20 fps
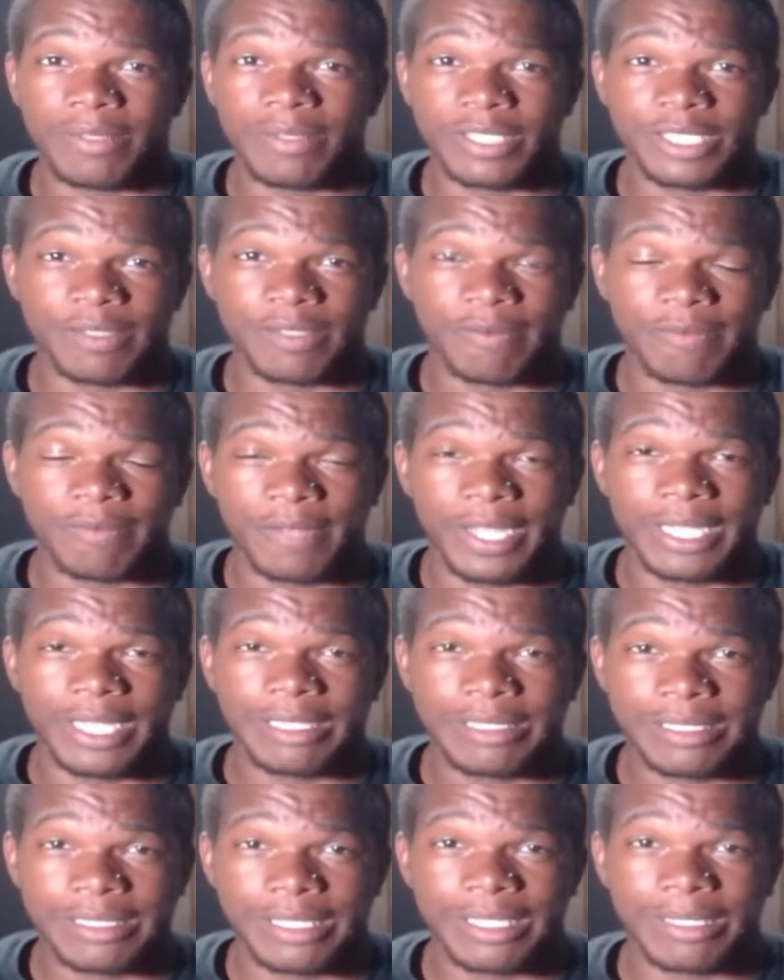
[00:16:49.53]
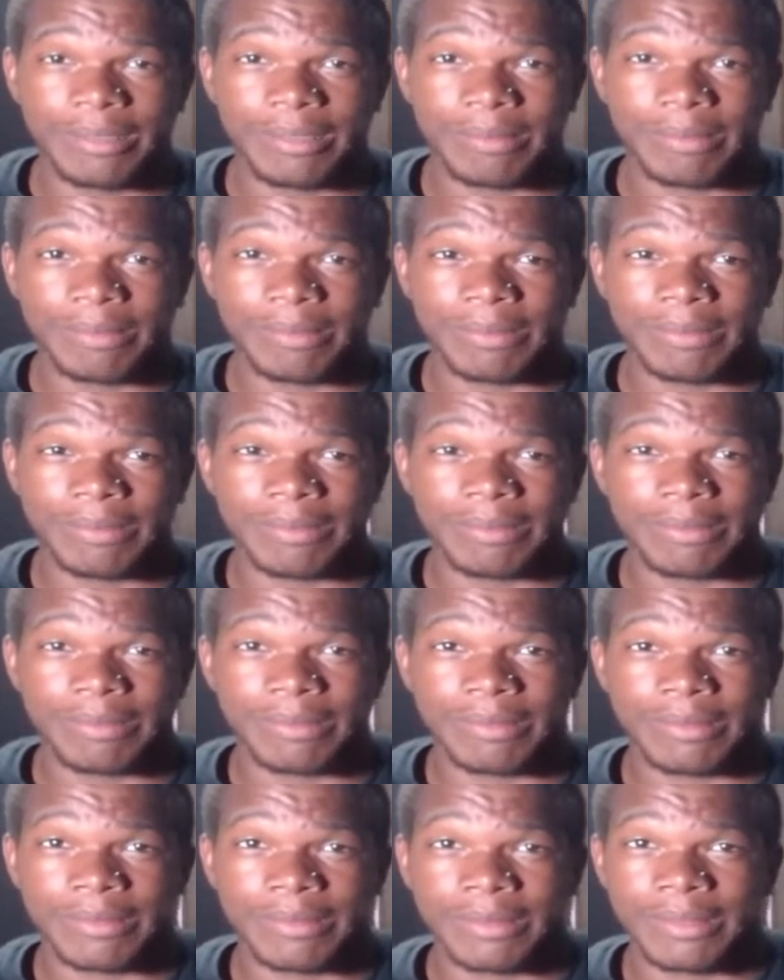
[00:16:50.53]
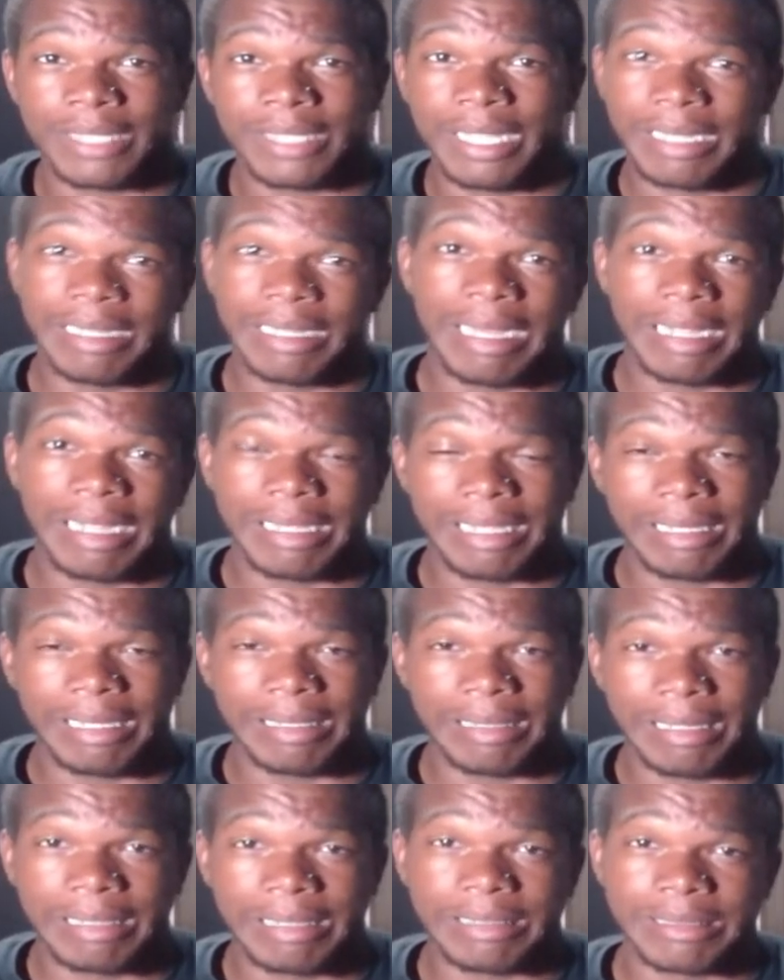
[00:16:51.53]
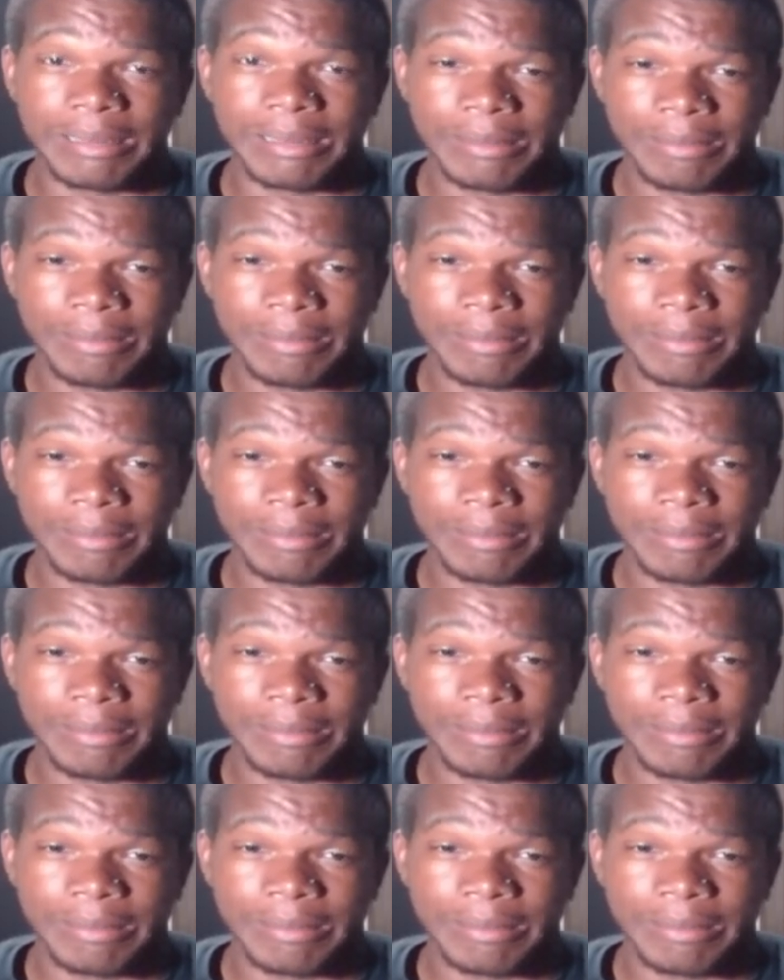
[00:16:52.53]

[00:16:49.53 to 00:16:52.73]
to some fake shit and not getting nothing.